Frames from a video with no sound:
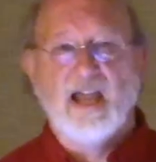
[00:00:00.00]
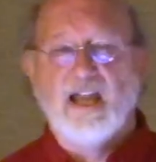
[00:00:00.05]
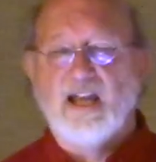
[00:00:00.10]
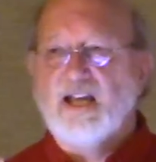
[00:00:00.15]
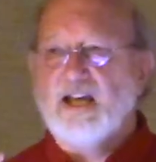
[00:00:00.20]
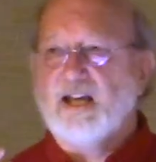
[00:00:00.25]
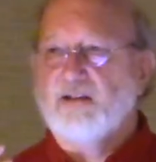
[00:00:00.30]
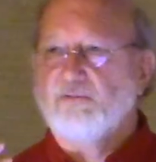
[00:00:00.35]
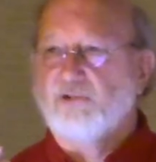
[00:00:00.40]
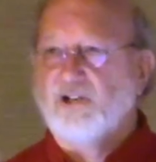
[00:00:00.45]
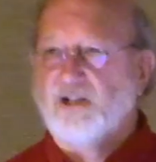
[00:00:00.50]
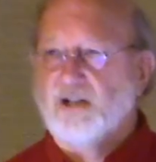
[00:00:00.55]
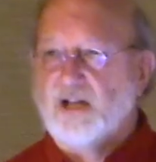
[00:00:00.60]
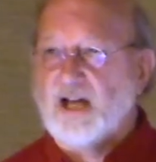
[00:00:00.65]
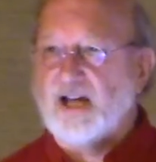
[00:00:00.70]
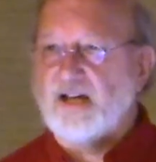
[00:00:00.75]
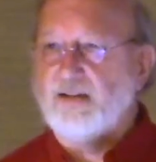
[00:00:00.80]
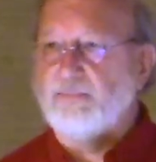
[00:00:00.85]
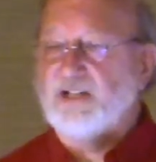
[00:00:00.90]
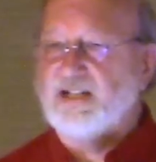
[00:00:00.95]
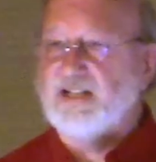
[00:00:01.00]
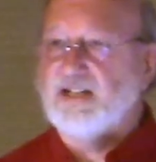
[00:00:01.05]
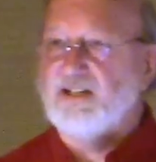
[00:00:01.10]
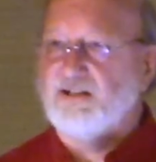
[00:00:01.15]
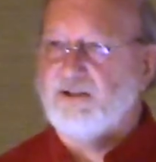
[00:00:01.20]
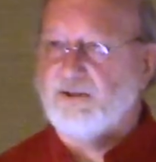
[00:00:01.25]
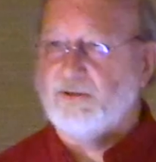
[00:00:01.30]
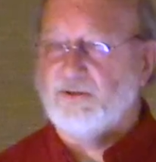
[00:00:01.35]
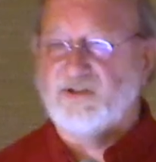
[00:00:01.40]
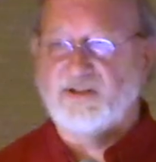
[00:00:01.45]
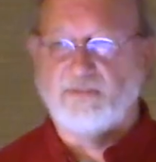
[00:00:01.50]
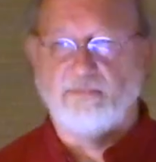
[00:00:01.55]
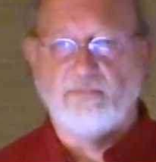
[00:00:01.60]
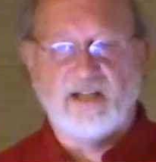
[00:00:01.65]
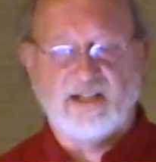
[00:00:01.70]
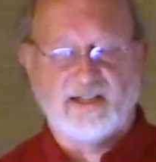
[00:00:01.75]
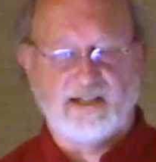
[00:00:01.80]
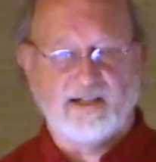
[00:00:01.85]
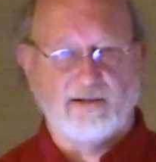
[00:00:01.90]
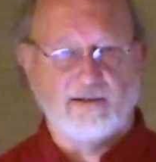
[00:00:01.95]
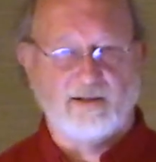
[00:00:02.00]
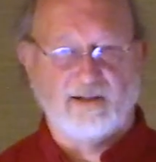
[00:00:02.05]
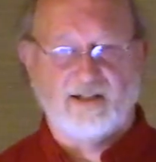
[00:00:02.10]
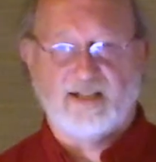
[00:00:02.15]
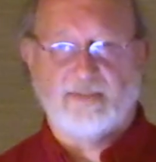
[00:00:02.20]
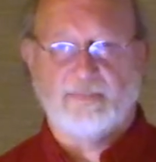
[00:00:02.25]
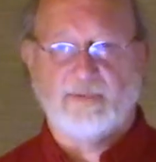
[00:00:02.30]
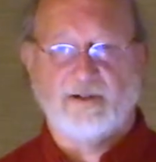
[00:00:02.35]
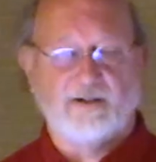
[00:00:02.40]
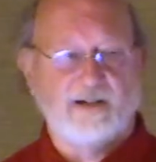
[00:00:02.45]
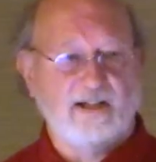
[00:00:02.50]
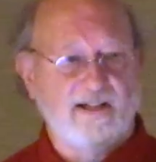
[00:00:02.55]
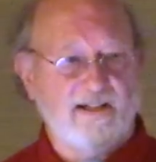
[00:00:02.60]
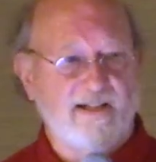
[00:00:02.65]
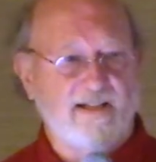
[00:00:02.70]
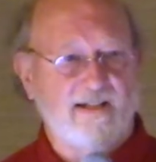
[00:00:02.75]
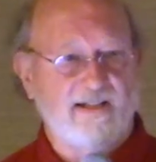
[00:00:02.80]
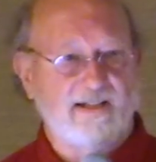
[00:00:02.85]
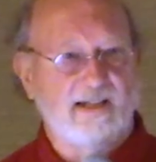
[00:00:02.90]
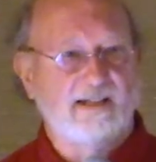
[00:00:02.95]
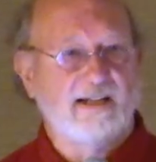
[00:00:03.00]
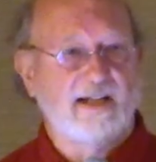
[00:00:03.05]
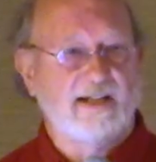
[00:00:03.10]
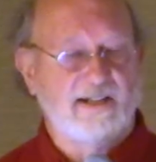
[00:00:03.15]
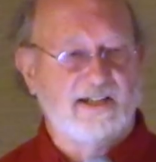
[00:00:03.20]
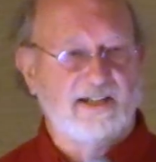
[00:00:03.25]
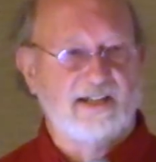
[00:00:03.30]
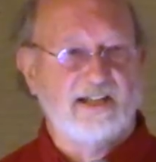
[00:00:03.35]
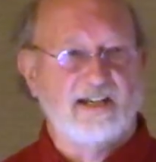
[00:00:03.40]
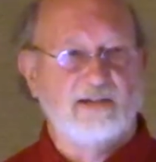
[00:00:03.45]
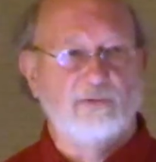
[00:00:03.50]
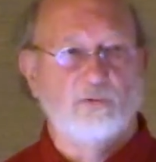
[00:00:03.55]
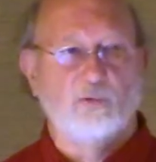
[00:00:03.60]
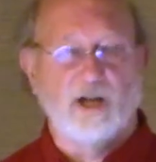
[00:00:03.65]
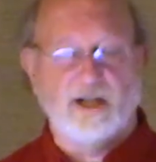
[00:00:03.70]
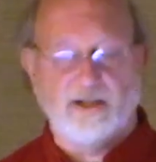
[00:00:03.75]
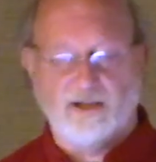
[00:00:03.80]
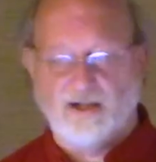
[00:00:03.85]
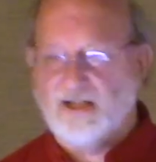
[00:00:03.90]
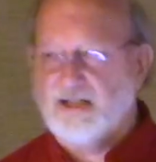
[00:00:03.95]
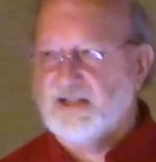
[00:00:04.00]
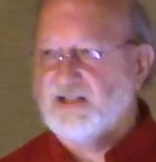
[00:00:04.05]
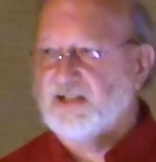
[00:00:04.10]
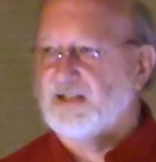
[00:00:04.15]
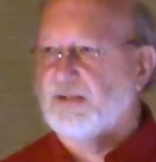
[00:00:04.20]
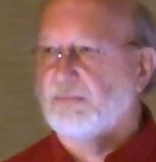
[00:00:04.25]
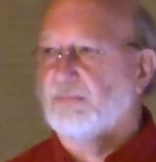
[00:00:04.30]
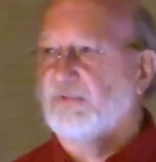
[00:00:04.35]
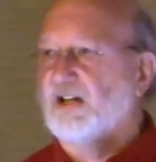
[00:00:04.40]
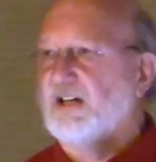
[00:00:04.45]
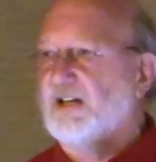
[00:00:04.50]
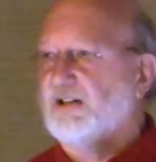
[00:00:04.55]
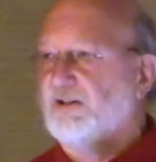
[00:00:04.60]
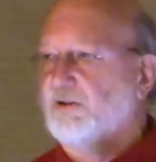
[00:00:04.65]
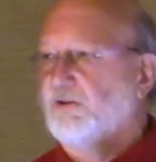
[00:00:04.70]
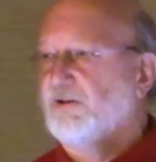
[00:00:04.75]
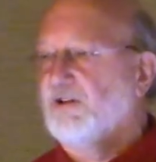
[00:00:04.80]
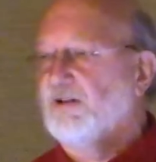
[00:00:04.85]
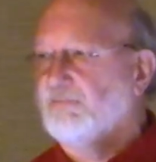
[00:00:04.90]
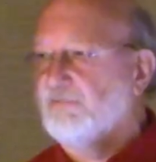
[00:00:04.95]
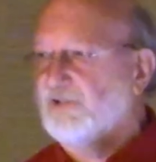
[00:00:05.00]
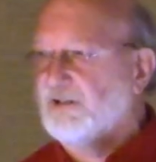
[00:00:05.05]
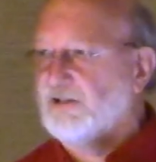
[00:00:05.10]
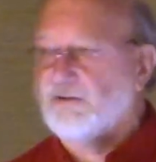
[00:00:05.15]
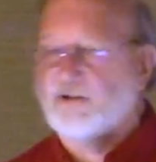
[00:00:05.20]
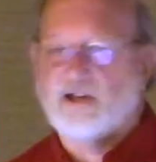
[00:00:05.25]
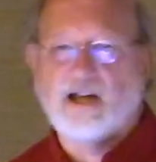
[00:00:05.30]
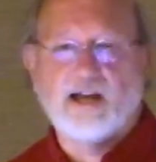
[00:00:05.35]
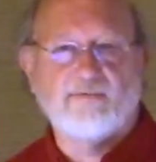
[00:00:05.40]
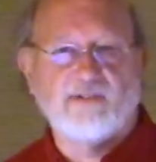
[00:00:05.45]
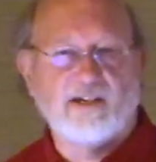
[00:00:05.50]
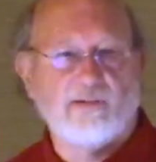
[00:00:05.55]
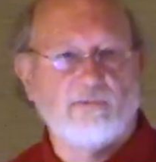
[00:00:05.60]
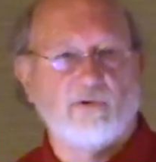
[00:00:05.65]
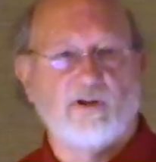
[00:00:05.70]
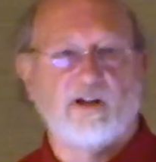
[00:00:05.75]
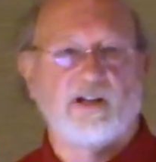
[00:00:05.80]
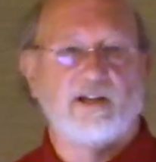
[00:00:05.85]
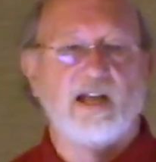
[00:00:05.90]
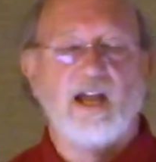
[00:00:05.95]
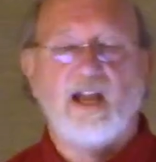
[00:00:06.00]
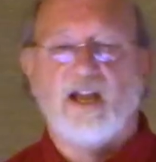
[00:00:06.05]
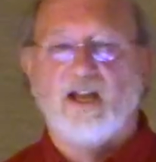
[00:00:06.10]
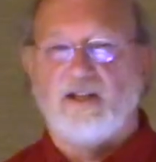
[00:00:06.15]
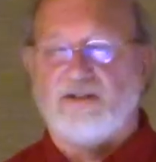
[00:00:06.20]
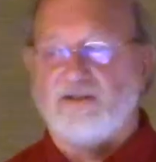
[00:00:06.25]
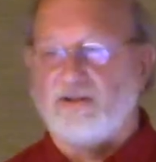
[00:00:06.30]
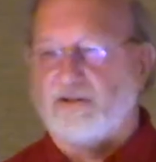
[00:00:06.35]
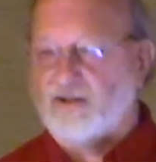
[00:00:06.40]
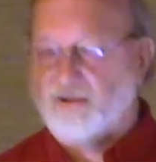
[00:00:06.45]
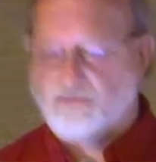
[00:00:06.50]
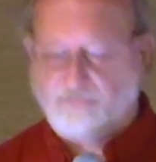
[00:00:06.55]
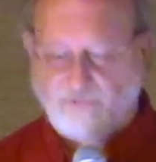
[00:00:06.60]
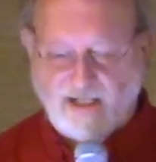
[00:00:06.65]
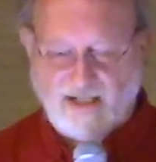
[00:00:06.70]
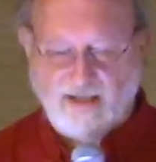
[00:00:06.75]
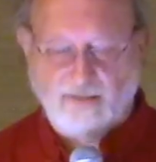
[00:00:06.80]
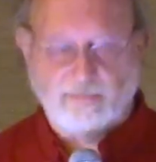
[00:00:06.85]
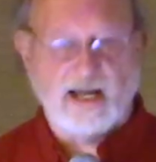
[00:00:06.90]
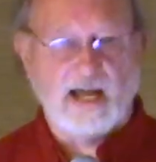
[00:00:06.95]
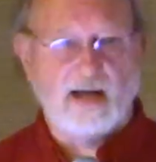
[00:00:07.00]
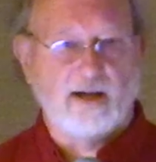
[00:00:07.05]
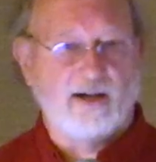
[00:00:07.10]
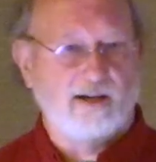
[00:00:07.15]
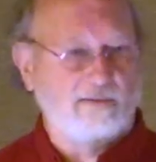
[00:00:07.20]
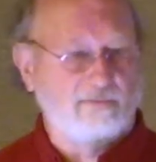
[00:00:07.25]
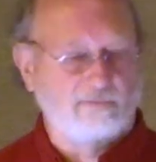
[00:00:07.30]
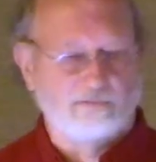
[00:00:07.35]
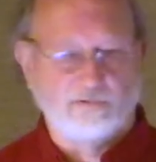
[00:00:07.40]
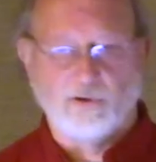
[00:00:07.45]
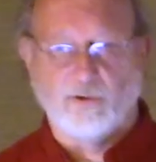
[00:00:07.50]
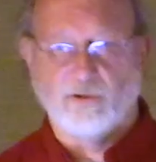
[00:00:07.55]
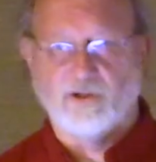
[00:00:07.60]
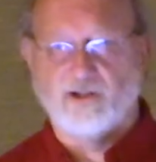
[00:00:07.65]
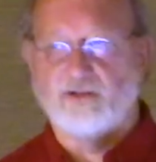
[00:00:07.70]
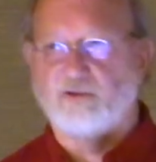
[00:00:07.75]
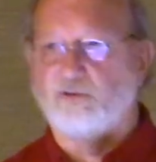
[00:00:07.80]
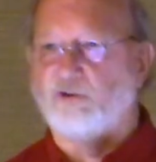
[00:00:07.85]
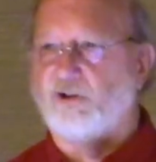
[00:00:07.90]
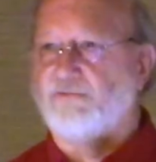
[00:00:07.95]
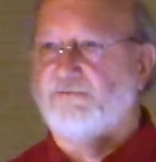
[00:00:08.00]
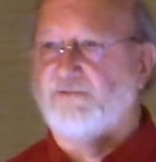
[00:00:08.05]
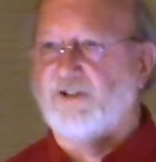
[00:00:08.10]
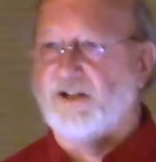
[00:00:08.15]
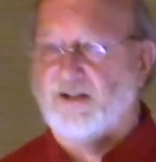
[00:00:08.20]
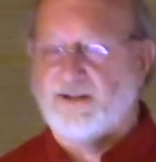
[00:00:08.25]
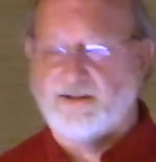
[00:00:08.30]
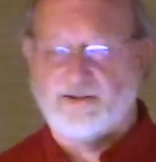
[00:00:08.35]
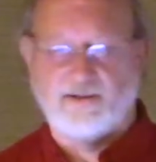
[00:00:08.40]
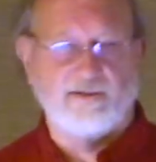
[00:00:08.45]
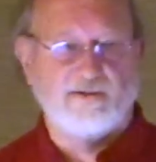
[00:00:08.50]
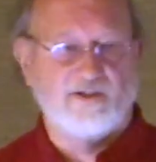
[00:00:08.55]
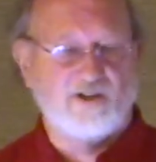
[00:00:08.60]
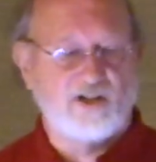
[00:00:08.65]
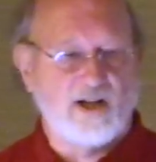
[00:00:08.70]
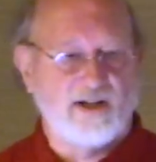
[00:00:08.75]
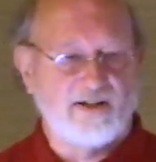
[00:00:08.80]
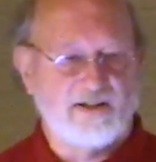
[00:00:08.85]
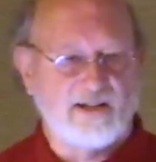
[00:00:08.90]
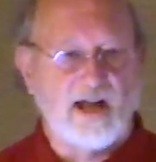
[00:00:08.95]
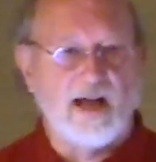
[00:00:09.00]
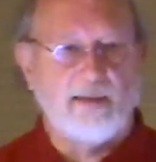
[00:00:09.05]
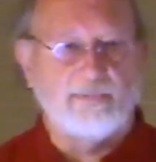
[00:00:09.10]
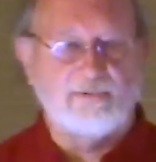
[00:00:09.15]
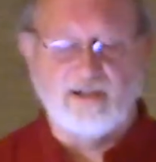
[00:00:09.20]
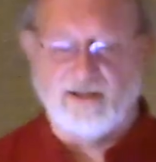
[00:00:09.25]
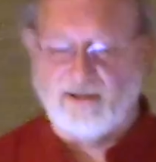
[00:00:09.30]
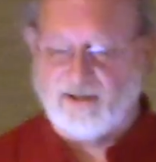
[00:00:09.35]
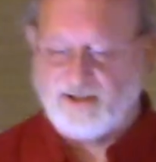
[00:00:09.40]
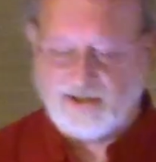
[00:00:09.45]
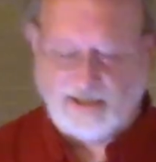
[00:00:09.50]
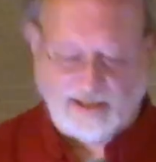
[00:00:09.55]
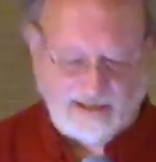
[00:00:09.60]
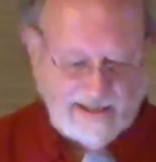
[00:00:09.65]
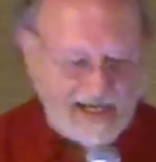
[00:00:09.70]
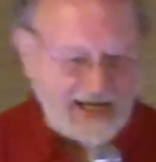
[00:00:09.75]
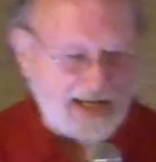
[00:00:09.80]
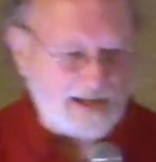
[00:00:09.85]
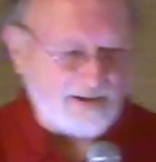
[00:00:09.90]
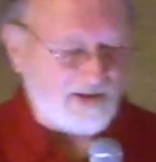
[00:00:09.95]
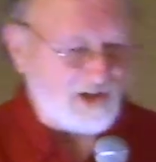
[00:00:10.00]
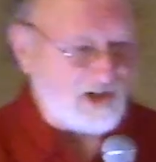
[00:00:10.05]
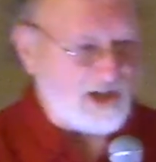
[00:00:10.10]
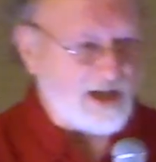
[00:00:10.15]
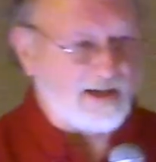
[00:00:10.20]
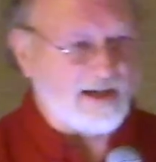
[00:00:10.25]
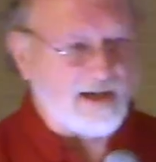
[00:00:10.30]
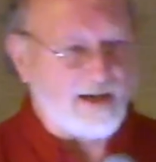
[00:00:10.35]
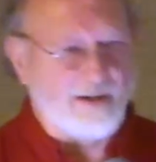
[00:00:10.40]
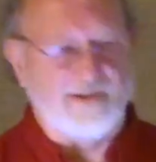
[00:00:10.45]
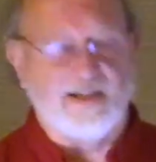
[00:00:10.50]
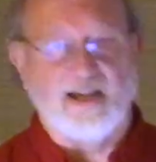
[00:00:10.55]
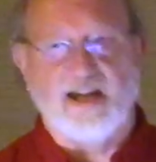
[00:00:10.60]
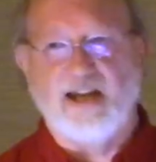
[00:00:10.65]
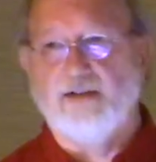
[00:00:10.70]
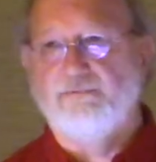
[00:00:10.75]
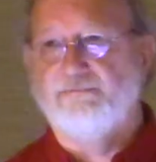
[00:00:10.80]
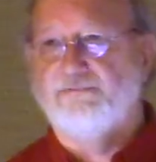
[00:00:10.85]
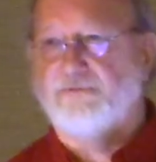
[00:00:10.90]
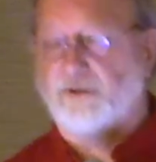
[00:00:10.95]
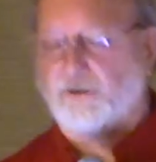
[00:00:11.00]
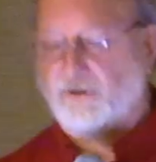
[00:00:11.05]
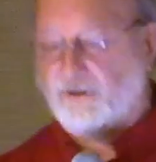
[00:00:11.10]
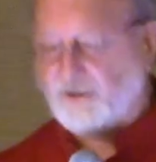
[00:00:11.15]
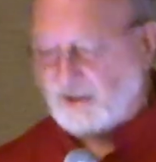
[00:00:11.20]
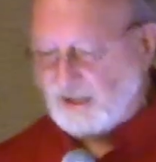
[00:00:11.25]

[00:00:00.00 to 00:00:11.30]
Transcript: and reliably induce mystical experiences and then see what is the brain doing when you're having one. You can read about it, Roland Griffith, Johns Hopkins. Again, check out the Hefter